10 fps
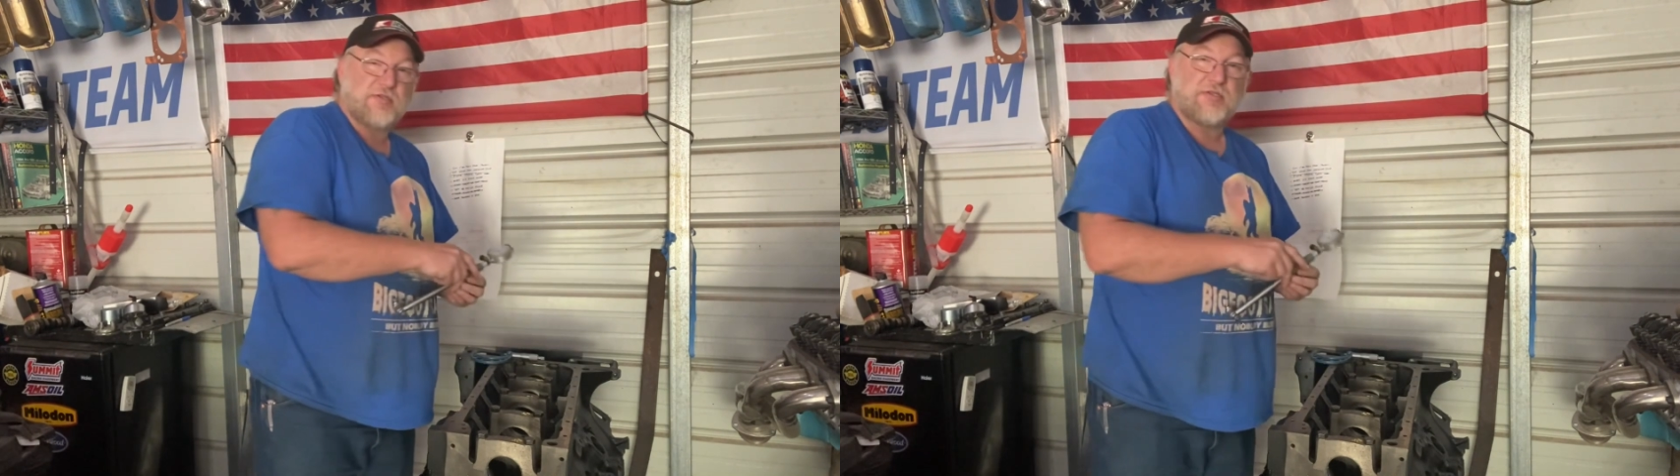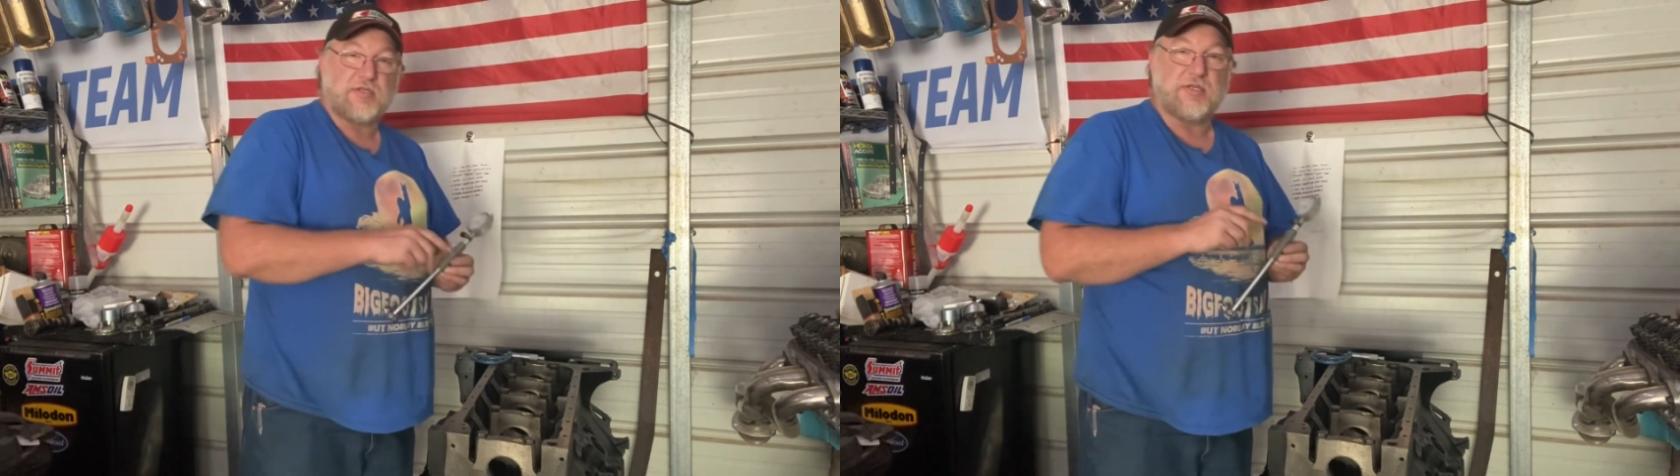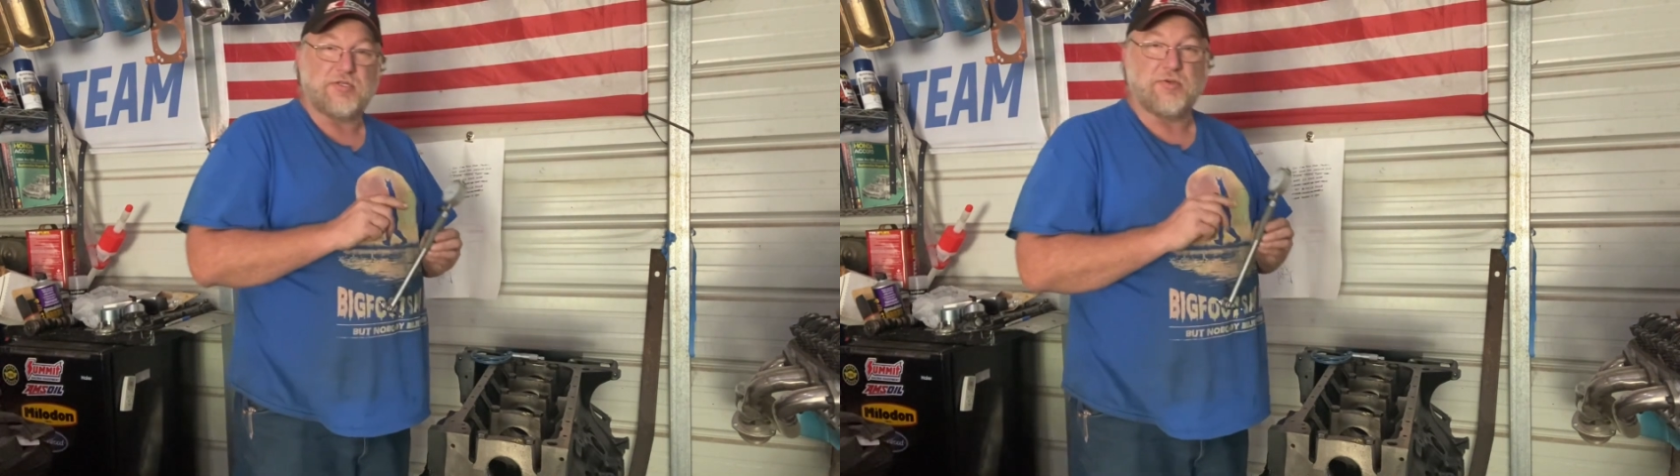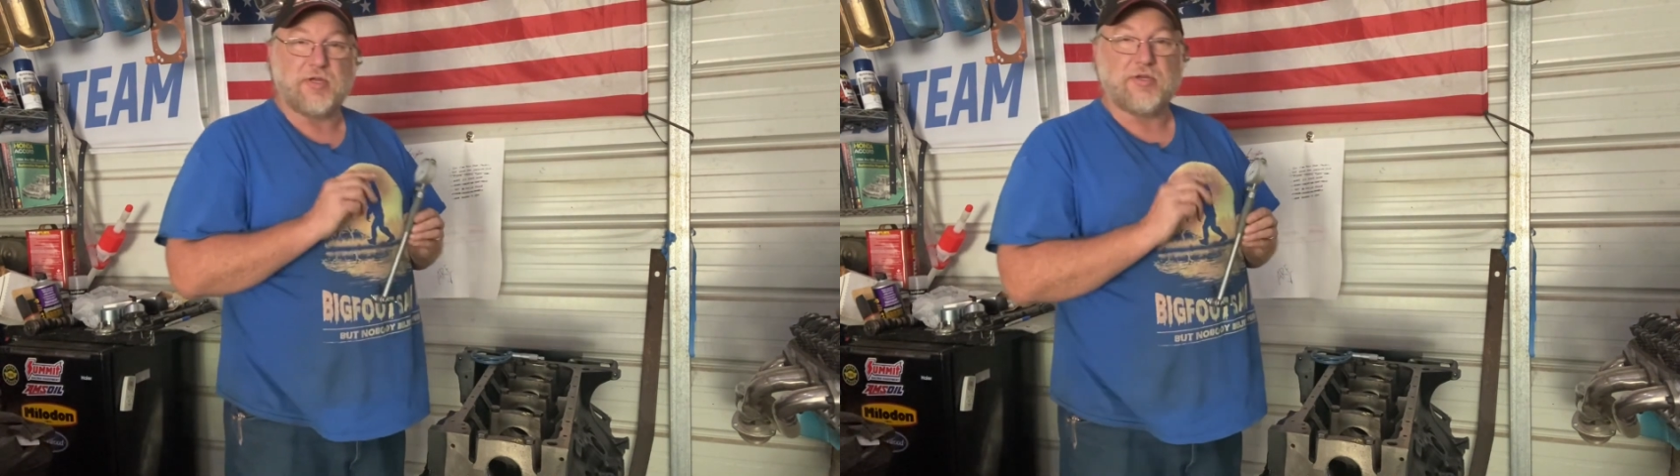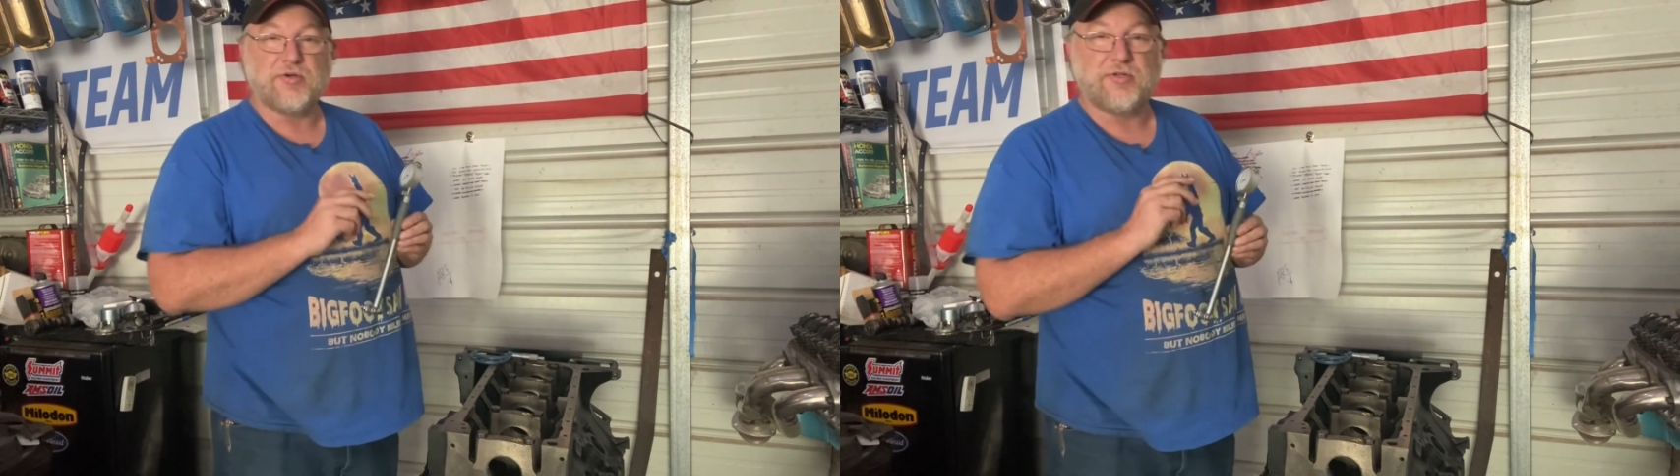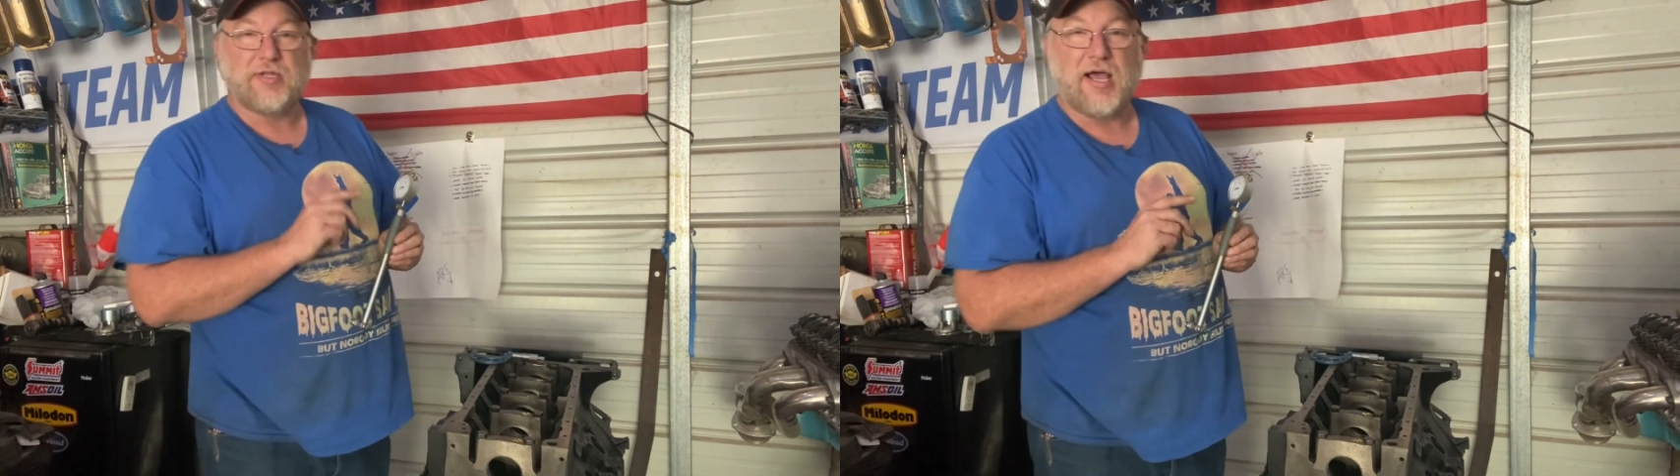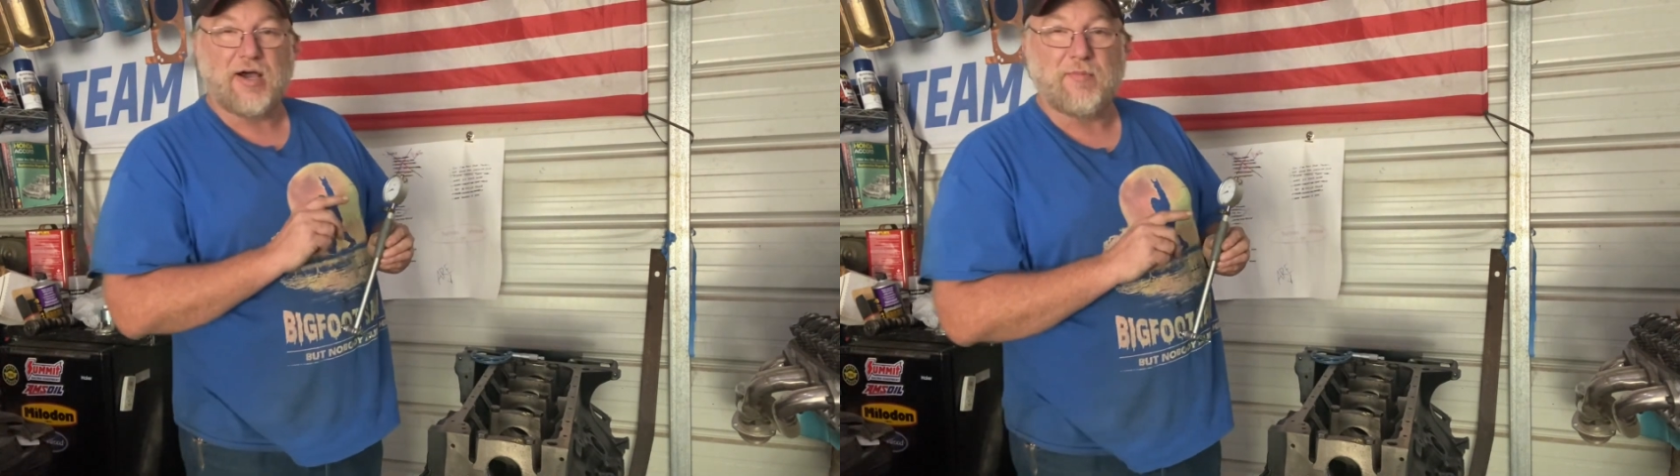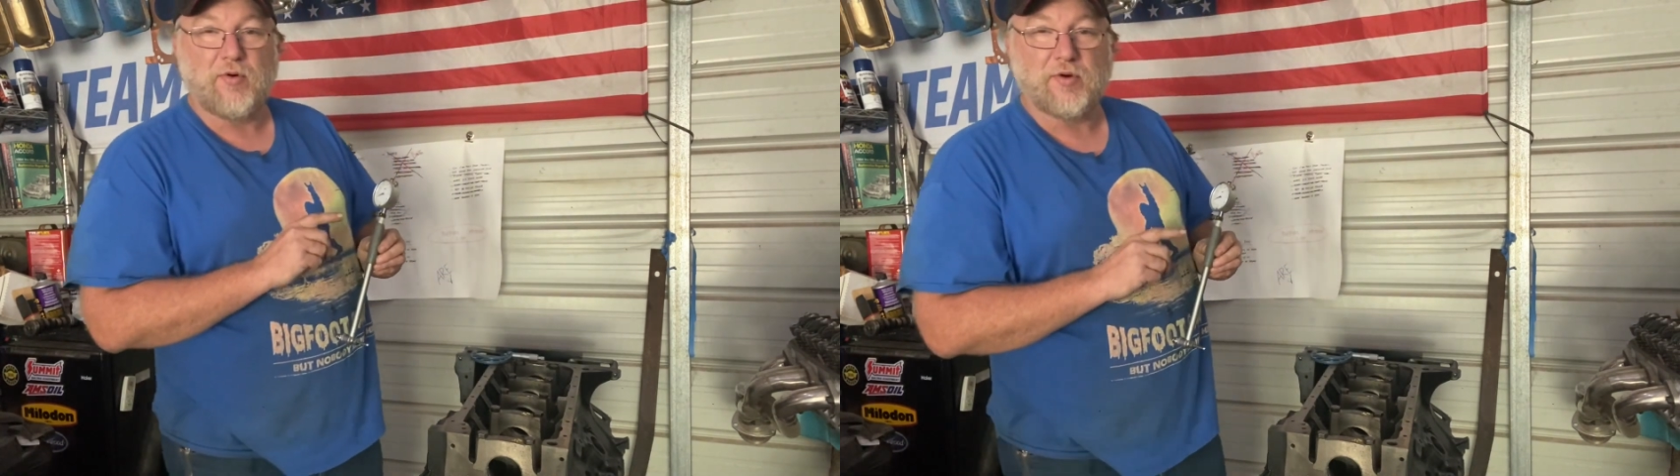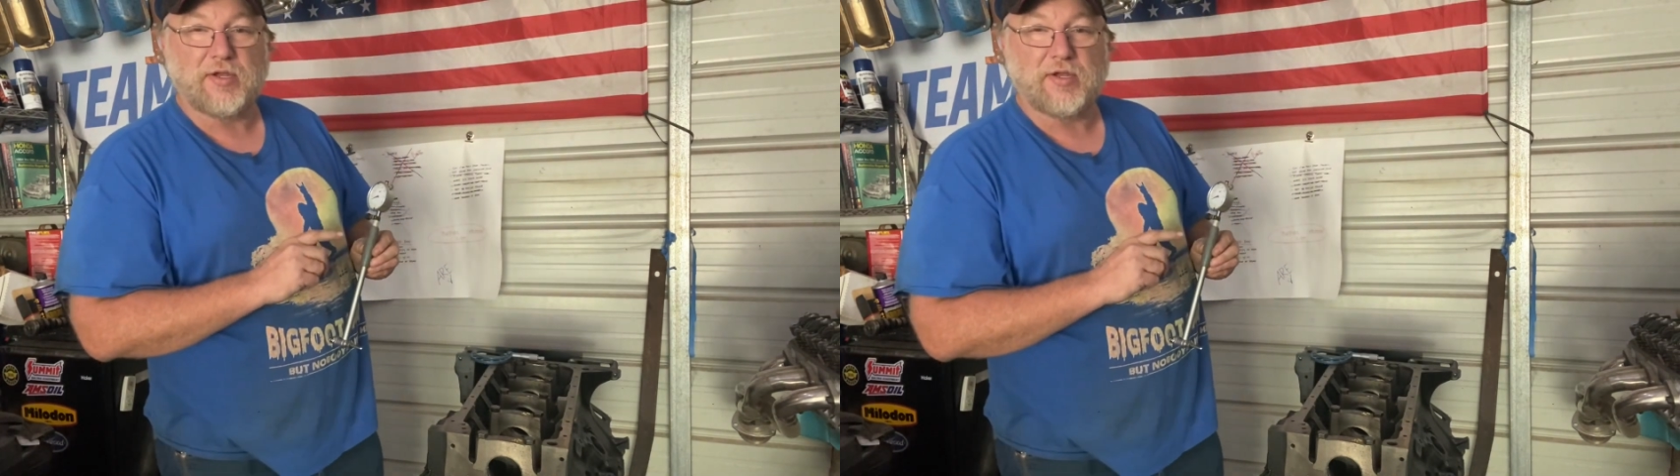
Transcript: Get you a good dial bore